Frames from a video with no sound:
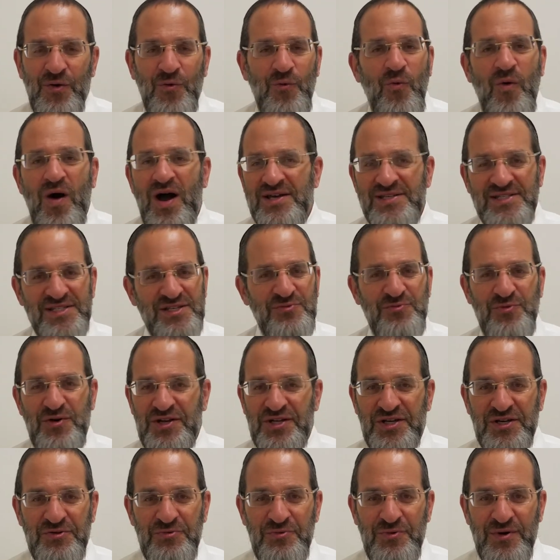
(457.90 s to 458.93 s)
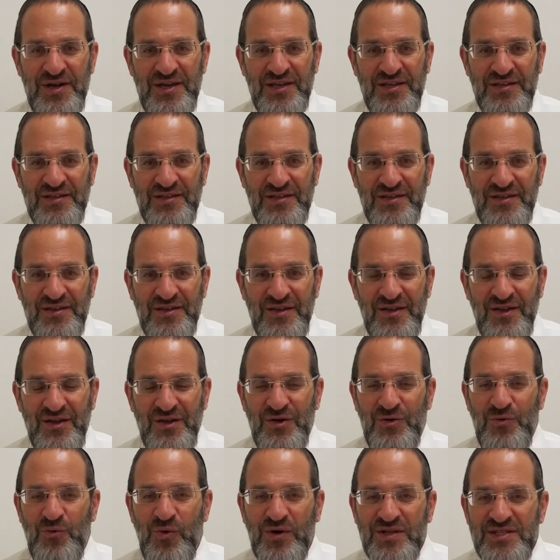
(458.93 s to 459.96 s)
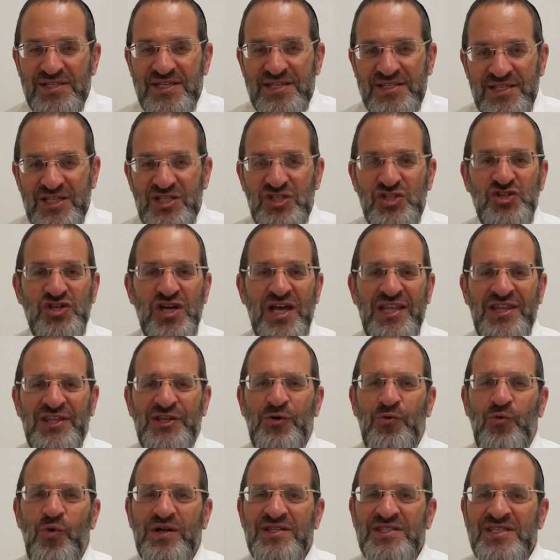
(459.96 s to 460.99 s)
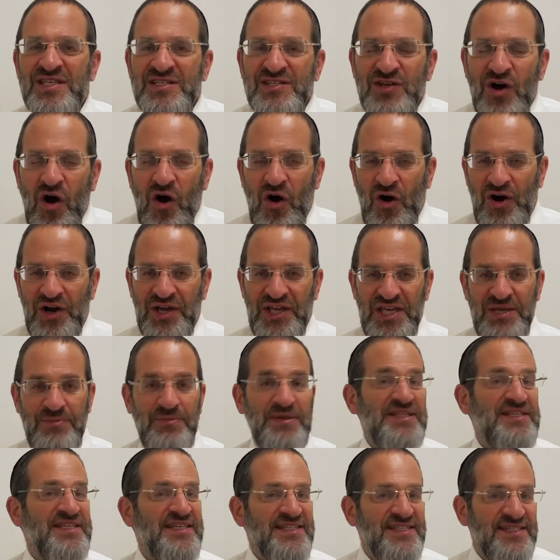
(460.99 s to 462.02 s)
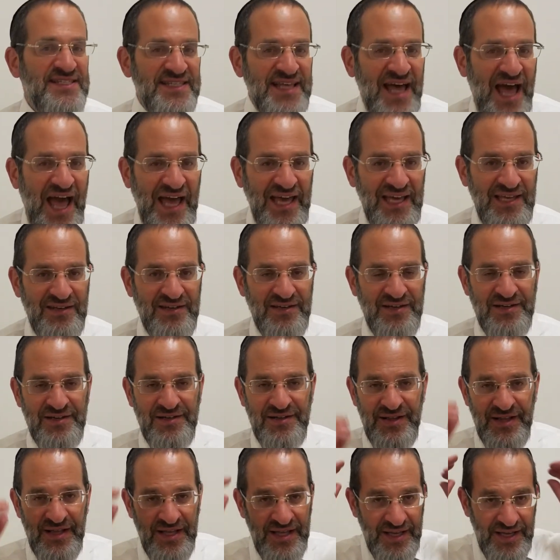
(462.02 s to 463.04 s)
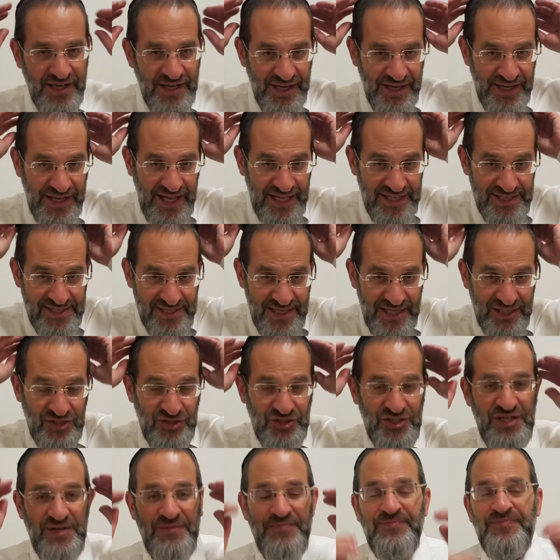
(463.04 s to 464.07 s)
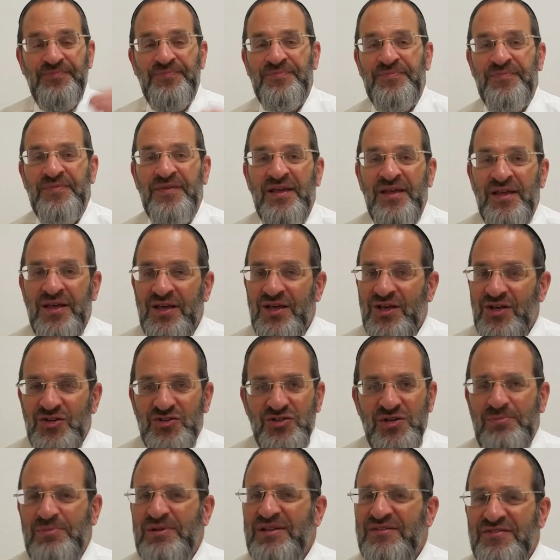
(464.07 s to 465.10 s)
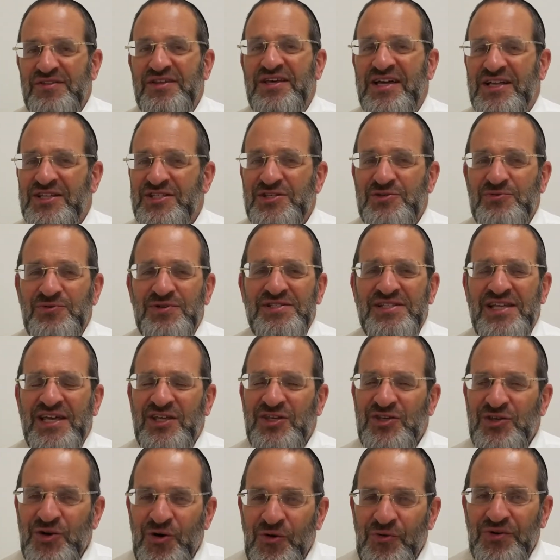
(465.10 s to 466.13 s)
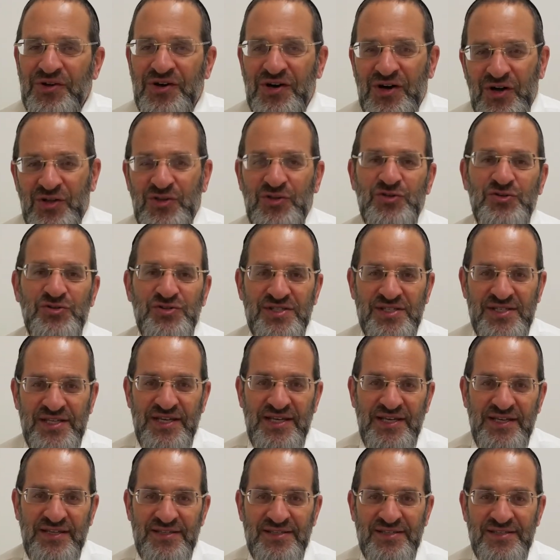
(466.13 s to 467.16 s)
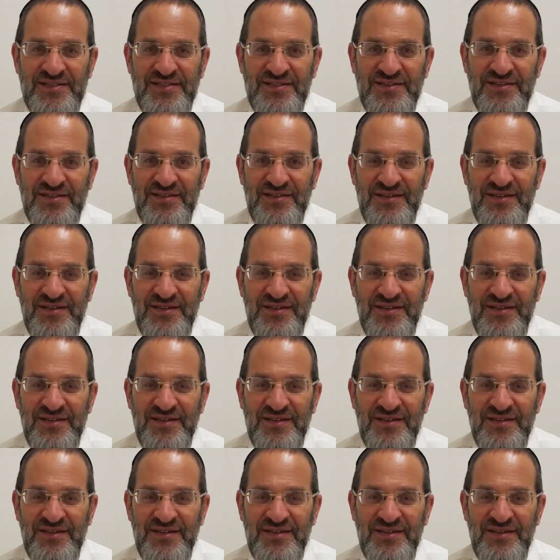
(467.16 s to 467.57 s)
Why is he running away? What's his agenda? What's his argument, his taina against Hashem? So I believe the answer is that Yonah understands